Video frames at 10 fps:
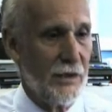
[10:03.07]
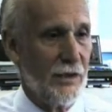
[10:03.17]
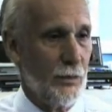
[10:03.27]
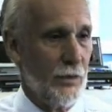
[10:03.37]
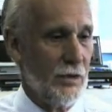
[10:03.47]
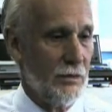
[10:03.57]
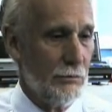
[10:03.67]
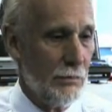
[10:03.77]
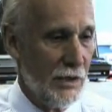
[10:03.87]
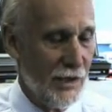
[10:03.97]
There were
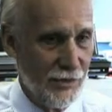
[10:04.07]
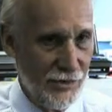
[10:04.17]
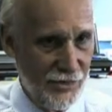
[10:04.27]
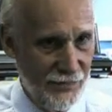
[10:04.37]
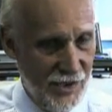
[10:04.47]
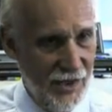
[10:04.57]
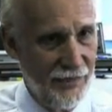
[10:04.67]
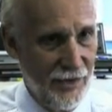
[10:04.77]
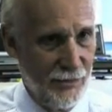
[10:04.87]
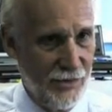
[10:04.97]
millions of
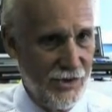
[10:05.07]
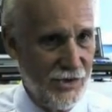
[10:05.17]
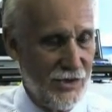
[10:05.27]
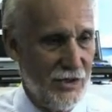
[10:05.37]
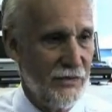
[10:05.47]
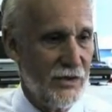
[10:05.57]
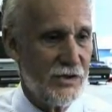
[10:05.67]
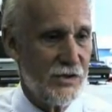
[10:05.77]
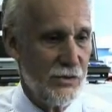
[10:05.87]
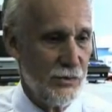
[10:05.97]
telephones in
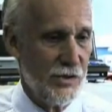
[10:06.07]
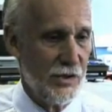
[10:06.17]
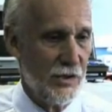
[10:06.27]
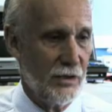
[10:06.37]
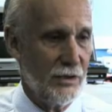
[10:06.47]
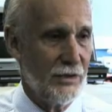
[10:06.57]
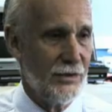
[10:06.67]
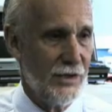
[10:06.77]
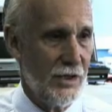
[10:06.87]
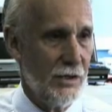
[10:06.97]
service using
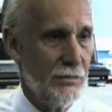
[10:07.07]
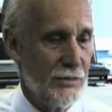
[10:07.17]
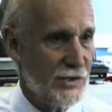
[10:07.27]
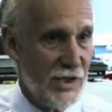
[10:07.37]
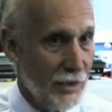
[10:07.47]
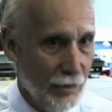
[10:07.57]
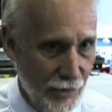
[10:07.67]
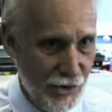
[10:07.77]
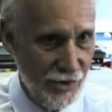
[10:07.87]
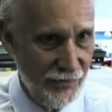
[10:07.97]
the
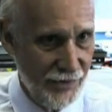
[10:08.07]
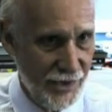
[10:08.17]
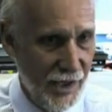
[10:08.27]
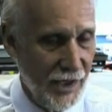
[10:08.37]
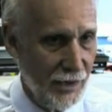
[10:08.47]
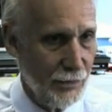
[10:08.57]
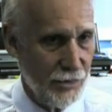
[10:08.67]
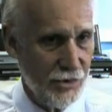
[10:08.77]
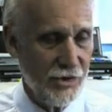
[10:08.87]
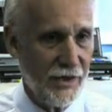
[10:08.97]
technology of the day,
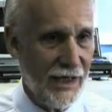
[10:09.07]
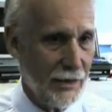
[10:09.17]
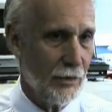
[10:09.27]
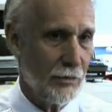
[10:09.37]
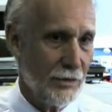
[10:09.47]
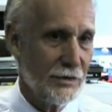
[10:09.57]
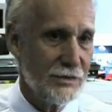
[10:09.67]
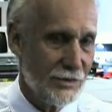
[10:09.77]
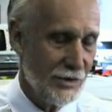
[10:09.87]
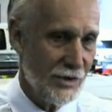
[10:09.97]
which is an analog
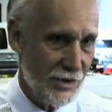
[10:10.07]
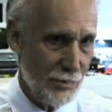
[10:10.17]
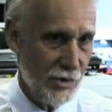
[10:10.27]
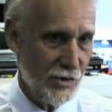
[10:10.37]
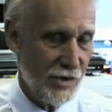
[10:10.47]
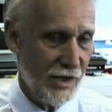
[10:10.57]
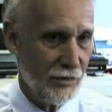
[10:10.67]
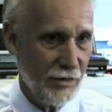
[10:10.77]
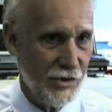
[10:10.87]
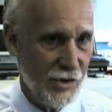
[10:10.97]
circuit switch
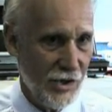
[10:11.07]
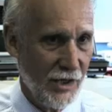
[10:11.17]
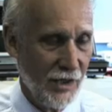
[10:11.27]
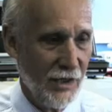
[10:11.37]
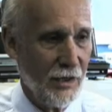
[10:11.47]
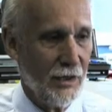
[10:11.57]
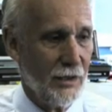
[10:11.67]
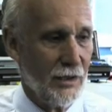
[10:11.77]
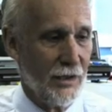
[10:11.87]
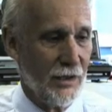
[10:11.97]
technology.
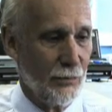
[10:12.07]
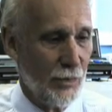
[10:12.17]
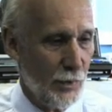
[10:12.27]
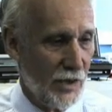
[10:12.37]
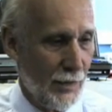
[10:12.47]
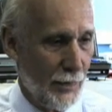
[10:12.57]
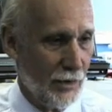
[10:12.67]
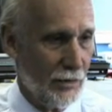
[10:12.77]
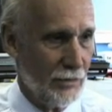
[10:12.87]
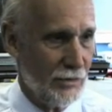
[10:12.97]
And we were coming
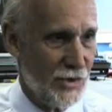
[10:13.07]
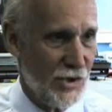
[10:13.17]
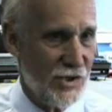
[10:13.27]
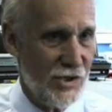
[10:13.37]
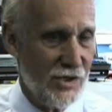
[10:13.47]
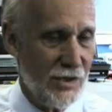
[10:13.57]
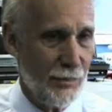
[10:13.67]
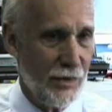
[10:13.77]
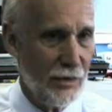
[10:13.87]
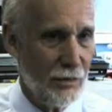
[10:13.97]
along suggesting
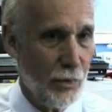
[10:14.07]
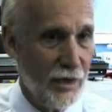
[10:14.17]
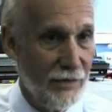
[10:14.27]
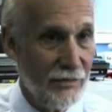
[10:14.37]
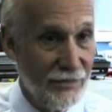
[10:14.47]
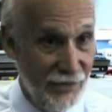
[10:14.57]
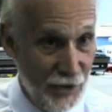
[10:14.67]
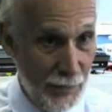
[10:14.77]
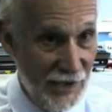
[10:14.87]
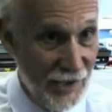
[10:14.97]
something quite
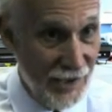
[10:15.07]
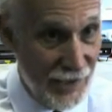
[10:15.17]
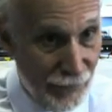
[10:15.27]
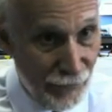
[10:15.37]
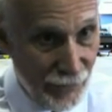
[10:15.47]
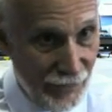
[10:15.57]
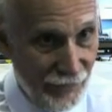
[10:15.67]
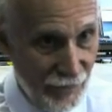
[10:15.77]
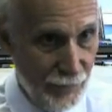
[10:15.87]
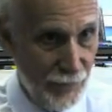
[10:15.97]
fundamentally different
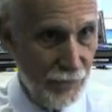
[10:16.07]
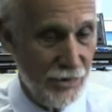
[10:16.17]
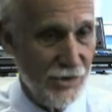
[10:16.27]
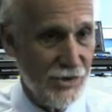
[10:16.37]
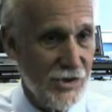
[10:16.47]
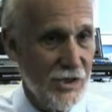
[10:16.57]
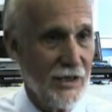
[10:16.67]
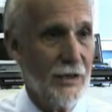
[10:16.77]
for computers.